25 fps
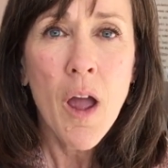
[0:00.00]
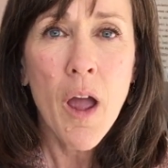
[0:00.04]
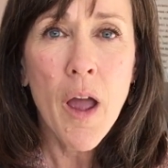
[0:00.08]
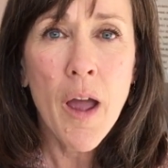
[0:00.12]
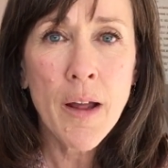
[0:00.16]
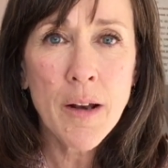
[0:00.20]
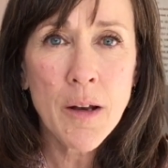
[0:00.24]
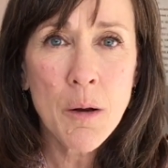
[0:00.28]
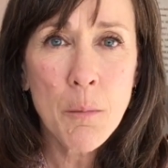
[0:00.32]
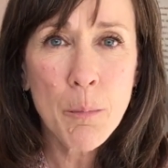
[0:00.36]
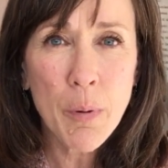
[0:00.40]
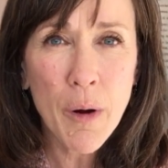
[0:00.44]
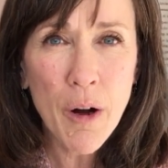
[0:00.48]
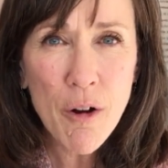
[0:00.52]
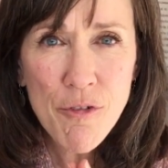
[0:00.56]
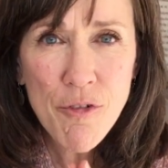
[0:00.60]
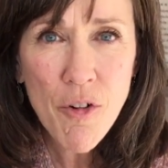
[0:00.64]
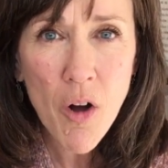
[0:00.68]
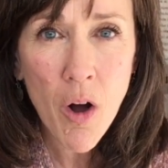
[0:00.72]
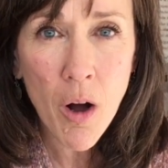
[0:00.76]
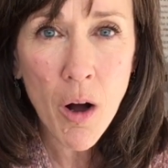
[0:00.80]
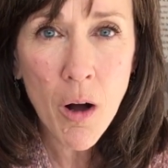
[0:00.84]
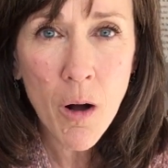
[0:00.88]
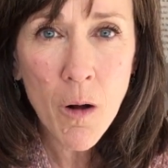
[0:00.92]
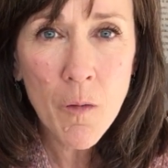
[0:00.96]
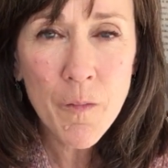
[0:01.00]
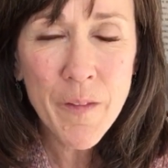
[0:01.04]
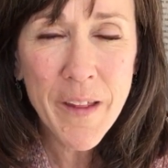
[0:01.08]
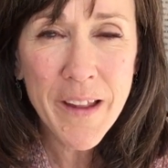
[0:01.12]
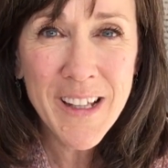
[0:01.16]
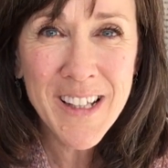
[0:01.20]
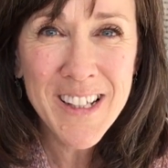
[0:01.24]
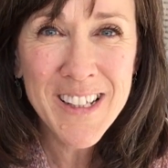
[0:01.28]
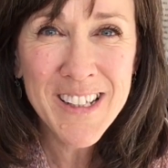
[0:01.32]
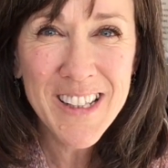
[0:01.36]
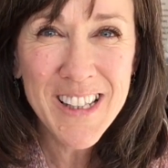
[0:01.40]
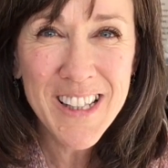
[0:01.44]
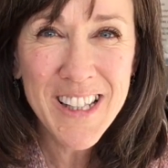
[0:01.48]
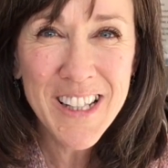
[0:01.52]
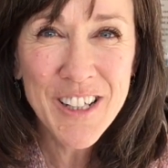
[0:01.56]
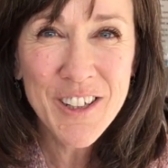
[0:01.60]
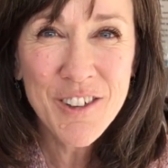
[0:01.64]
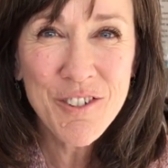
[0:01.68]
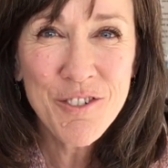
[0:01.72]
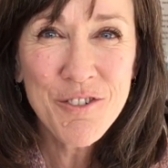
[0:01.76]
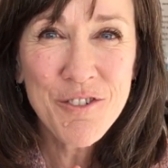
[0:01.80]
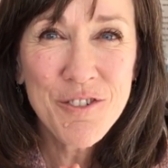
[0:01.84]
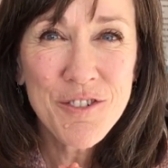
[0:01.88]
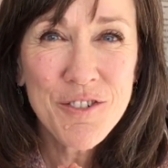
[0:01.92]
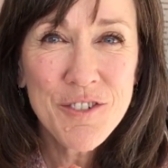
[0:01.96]
And above all, they can
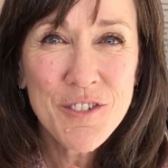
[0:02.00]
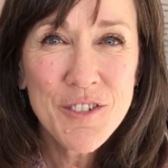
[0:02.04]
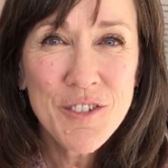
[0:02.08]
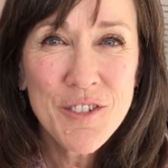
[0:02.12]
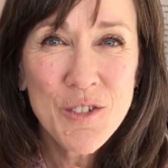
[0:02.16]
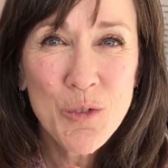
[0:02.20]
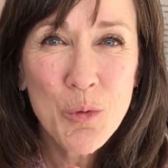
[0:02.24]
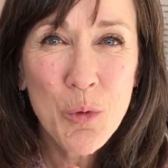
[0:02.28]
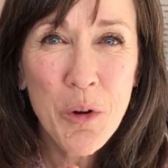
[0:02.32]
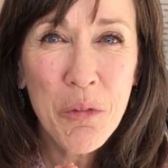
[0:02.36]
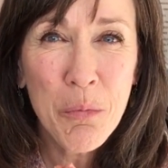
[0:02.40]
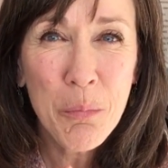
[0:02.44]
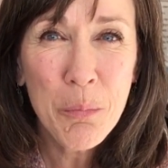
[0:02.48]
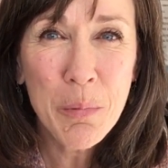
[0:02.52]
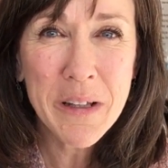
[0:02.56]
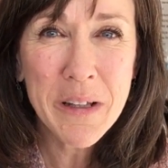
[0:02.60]
live with